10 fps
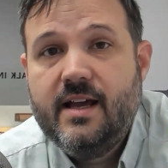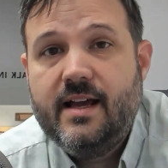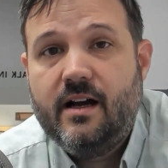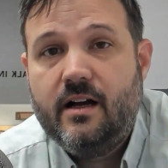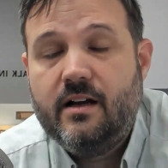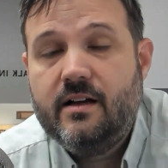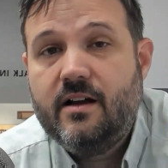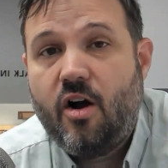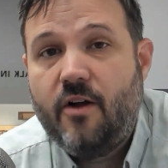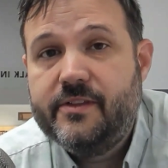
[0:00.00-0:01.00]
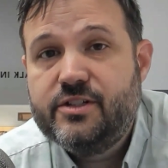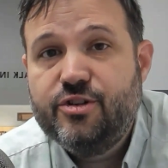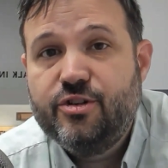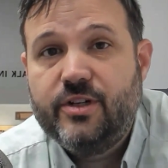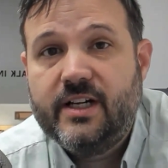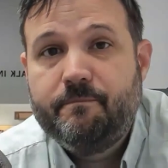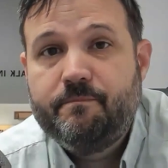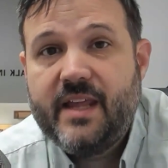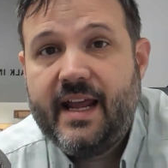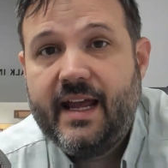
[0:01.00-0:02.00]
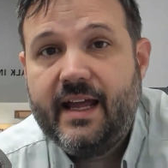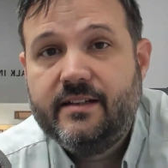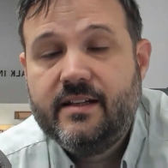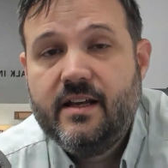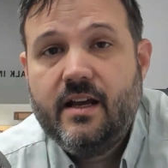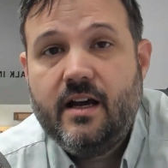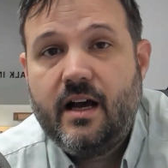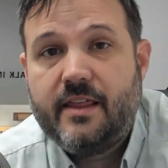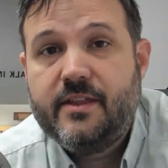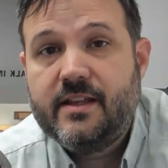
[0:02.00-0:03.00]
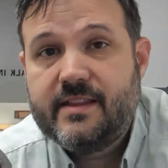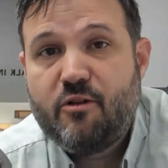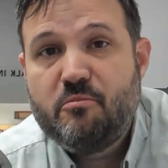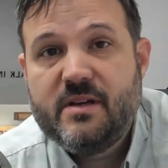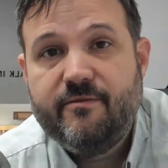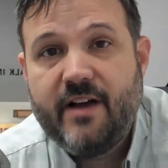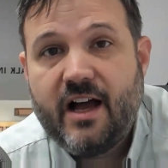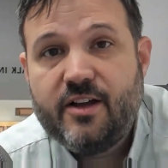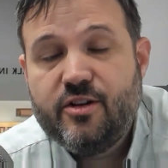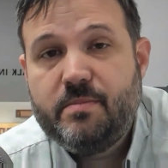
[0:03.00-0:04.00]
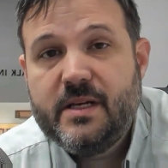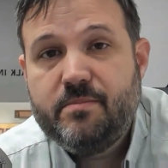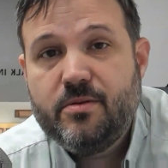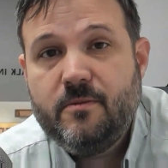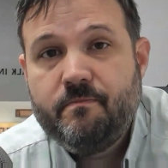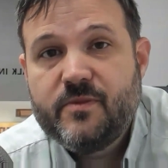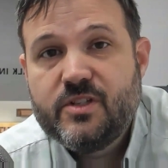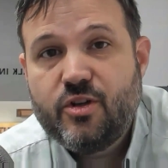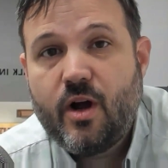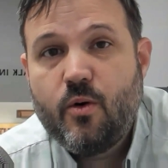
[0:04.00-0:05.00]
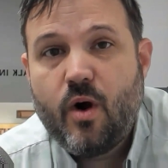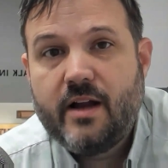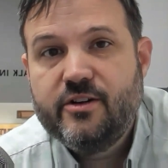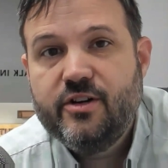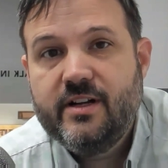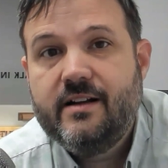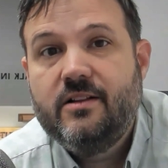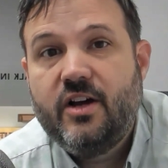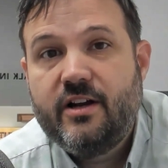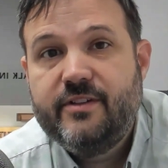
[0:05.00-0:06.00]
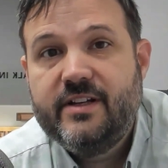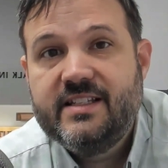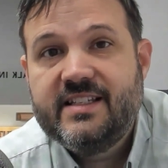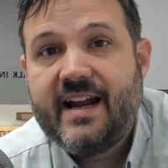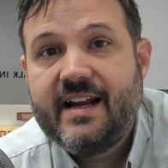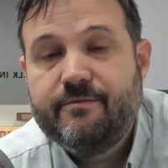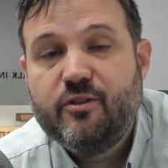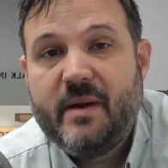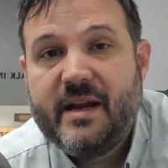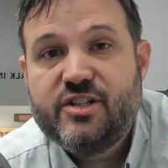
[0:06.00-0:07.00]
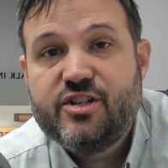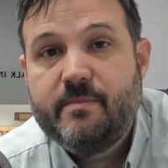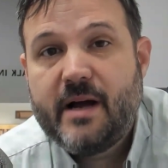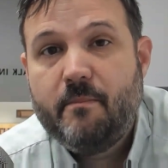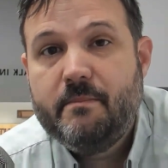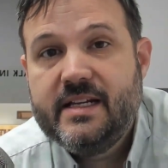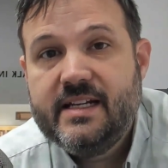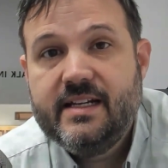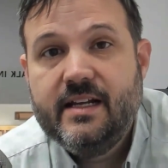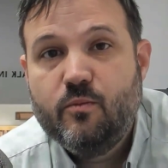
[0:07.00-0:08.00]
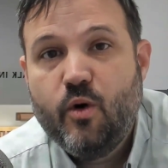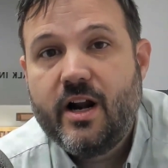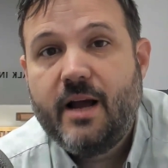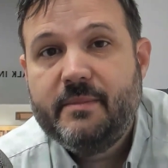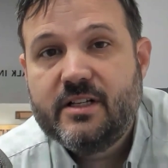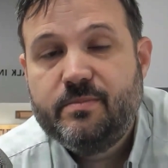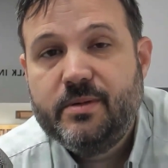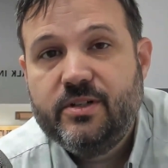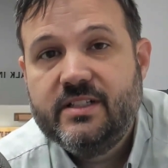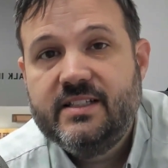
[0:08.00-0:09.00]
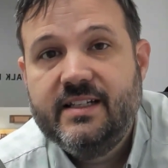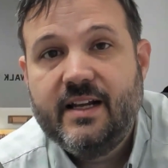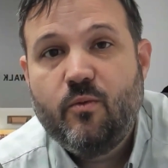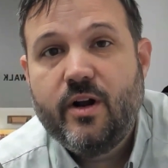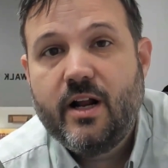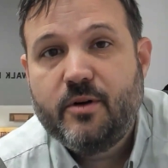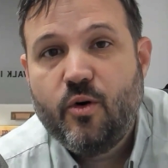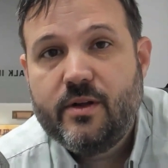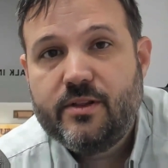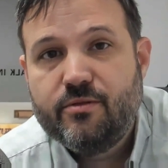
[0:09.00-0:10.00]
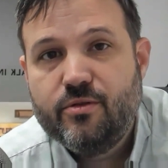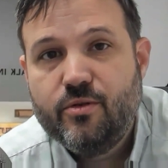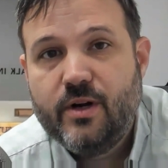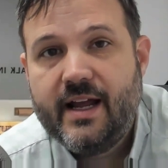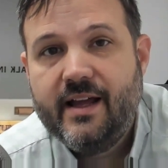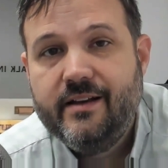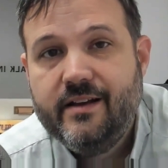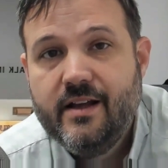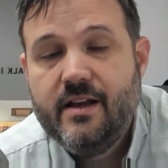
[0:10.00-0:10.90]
on this journey. And I think that would be of value to people. So you're going to get a lot of inside information about me and what I'm experiencing and what I'm going through. And